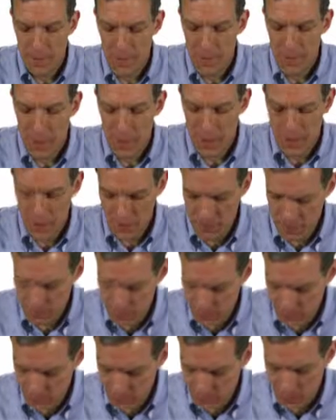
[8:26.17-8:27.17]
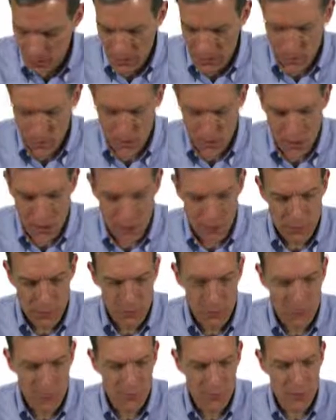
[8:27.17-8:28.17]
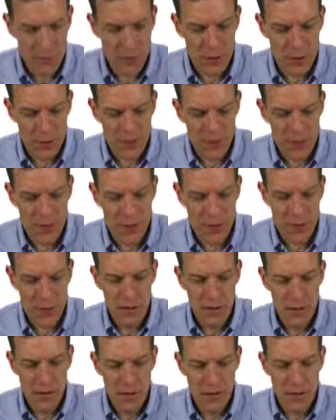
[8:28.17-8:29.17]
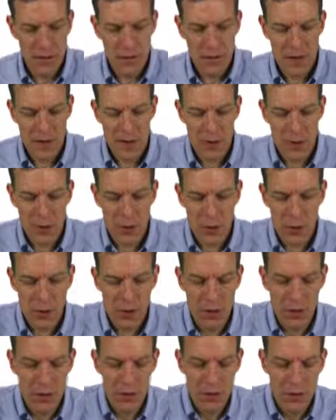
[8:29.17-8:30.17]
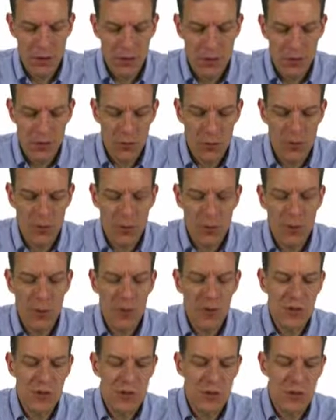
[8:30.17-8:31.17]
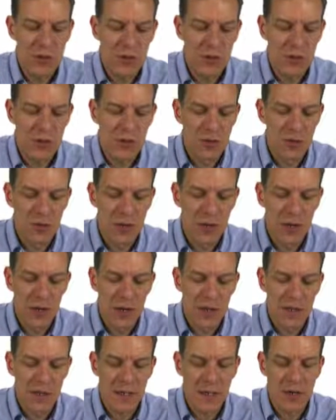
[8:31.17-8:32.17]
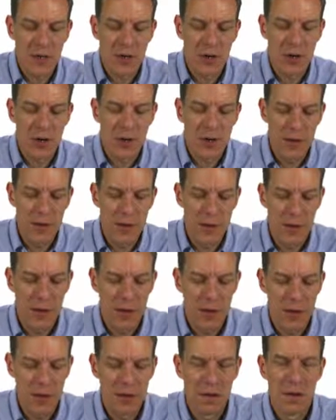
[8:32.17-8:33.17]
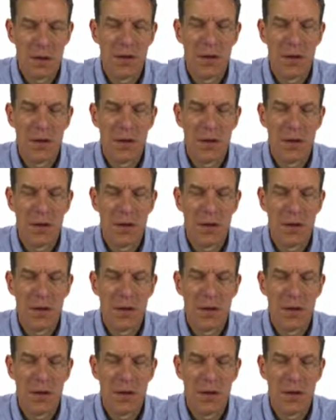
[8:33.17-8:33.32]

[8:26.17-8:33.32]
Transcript: Okay? And so to get a feeling for this, let's have a look. So let's suppose that we'll just normalize x star to be 1.